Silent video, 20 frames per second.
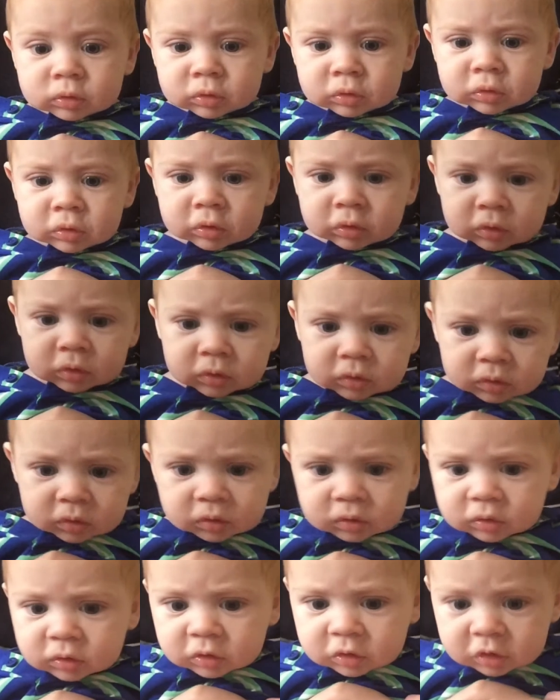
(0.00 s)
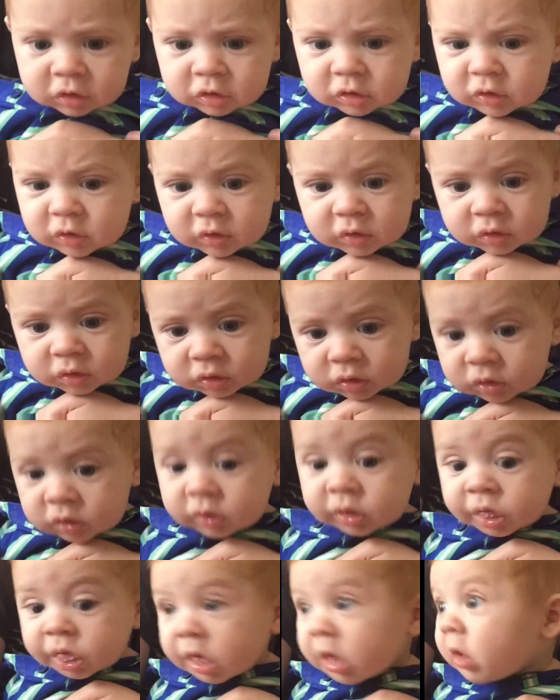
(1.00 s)
Monkey Man.
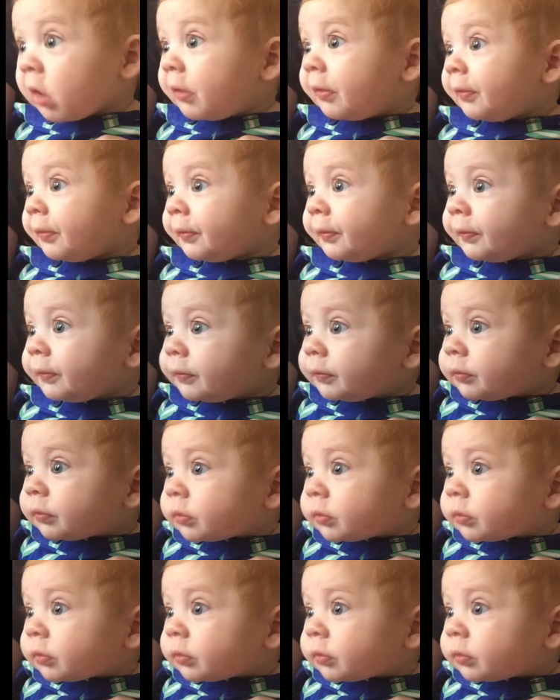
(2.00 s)
He's awake.